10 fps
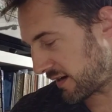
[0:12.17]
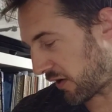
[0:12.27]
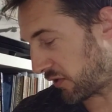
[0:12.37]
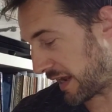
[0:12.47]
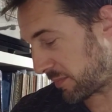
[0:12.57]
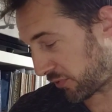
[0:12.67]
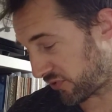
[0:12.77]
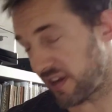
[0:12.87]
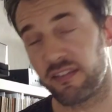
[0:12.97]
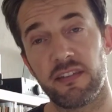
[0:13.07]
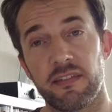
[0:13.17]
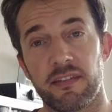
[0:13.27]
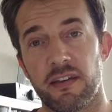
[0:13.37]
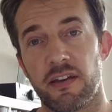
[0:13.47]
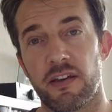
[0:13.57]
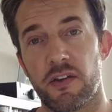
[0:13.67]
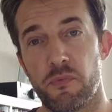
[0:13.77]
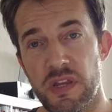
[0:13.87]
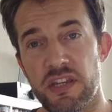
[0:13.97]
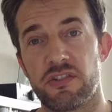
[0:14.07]
online purchases,
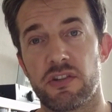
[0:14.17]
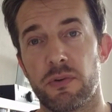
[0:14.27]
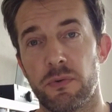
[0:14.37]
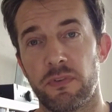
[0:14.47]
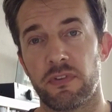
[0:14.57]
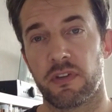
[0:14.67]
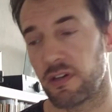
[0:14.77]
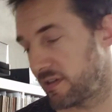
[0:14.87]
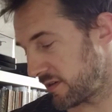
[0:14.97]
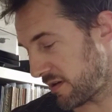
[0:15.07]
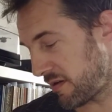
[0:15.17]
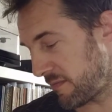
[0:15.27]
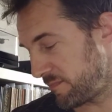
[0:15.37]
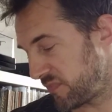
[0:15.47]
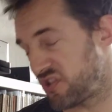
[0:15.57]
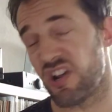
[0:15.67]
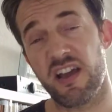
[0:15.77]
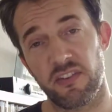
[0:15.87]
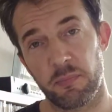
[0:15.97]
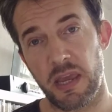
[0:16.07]
reissues,
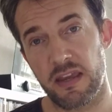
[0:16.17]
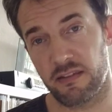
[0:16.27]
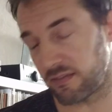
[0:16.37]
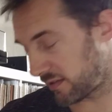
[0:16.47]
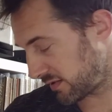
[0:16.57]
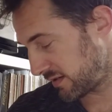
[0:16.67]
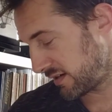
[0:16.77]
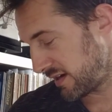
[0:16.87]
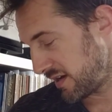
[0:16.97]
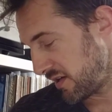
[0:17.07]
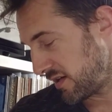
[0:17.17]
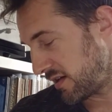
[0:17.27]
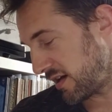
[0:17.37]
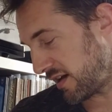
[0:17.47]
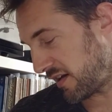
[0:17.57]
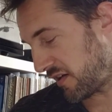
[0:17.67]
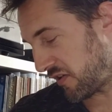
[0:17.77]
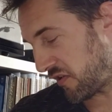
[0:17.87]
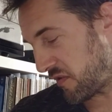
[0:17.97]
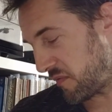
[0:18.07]
jazz-based,
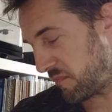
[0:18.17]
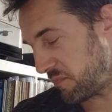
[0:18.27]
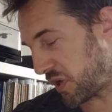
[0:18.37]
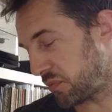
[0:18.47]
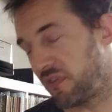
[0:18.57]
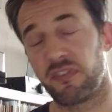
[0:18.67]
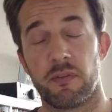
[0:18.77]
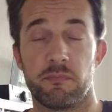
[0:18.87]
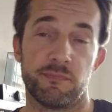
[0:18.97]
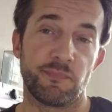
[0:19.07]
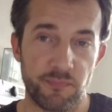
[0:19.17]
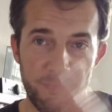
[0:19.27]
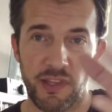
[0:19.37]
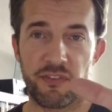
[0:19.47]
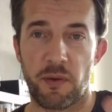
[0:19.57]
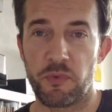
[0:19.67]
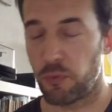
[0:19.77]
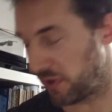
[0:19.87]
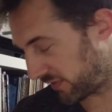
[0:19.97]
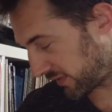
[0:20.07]
but with some
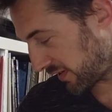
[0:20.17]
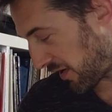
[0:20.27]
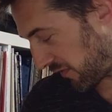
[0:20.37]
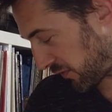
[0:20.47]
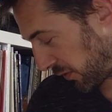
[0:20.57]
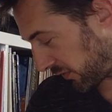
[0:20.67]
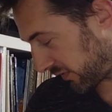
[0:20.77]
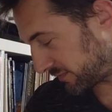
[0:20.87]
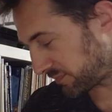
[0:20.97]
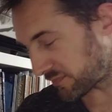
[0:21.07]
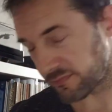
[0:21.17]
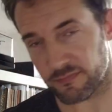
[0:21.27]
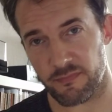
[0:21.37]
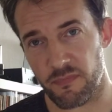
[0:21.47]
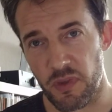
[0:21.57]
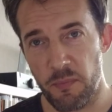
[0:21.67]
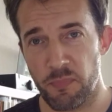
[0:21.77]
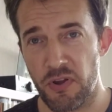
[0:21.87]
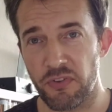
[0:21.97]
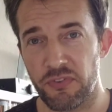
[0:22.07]
twist, of course.
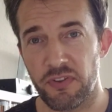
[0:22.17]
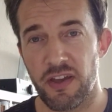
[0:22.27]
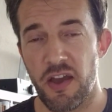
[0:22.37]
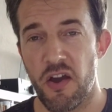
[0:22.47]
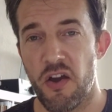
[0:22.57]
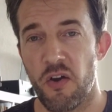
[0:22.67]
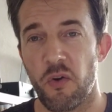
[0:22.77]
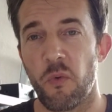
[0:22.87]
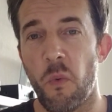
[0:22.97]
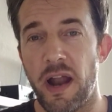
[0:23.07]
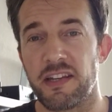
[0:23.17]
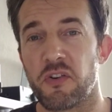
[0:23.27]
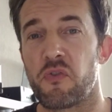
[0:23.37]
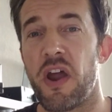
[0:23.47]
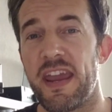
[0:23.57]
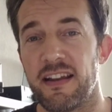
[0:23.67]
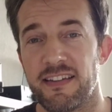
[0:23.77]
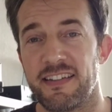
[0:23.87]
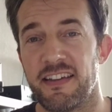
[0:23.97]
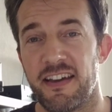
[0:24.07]
Plus one Grail
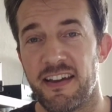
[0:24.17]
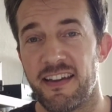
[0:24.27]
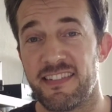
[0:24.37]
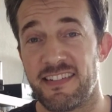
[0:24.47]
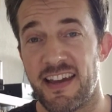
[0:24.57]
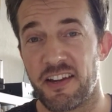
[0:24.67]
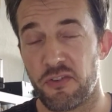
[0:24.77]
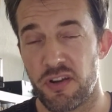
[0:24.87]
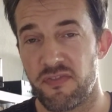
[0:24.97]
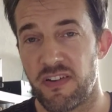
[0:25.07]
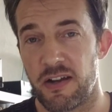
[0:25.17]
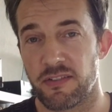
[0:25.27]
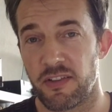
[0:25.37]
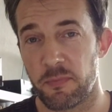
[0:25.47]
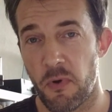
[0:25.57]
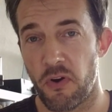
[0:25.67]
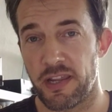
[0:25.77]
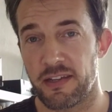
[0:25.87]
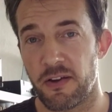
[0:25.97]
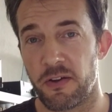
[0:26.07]
that I actually found this
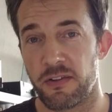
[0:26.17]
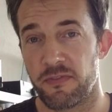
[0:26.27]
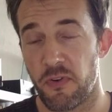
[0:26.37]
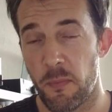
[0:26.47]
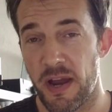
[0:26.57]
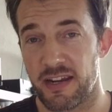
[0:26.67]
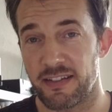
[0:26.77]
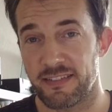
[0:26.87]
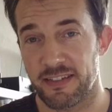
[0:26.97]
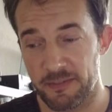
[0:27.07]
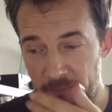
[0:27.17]
morning on a flea market,